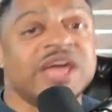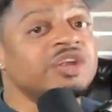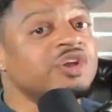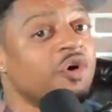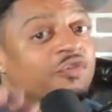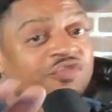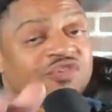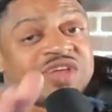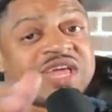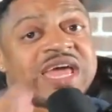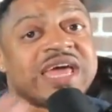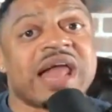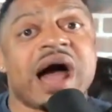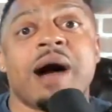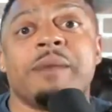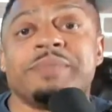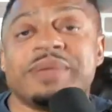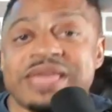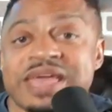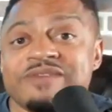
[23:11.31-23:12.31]
don't forget,
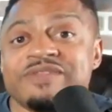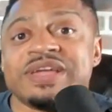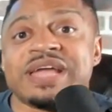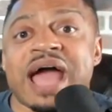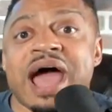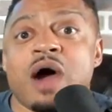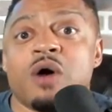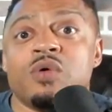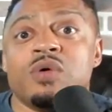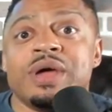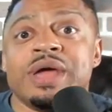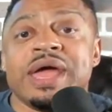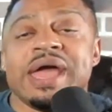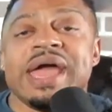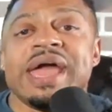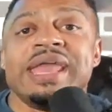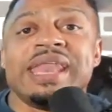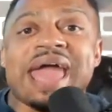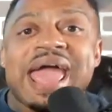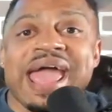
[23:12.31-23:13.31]
I'm giving out
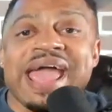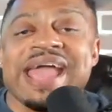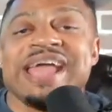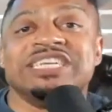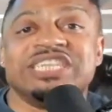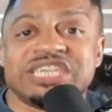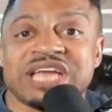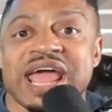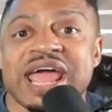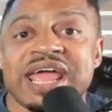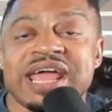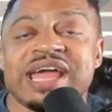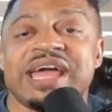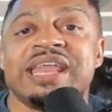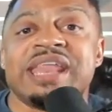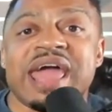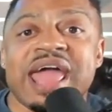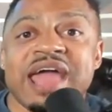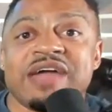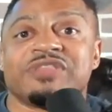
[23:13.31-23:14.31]
an
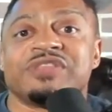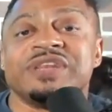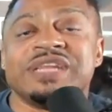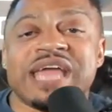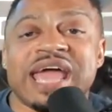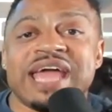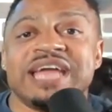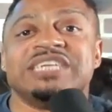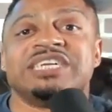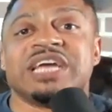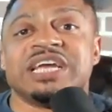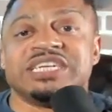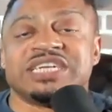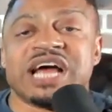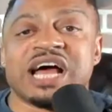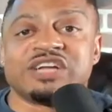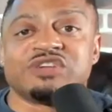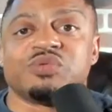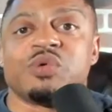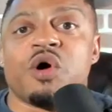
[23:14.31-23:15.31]
Anthony AJ
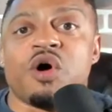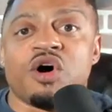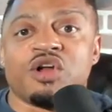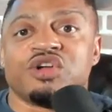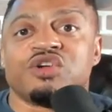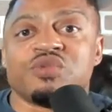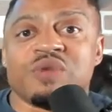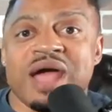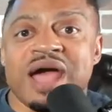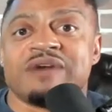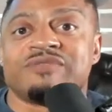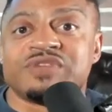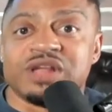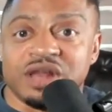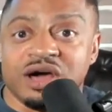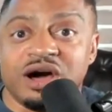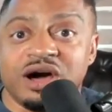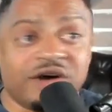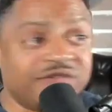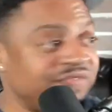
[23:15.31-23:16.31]
Joshua autograph
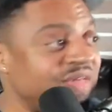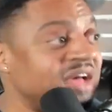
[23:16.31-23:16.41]
glove.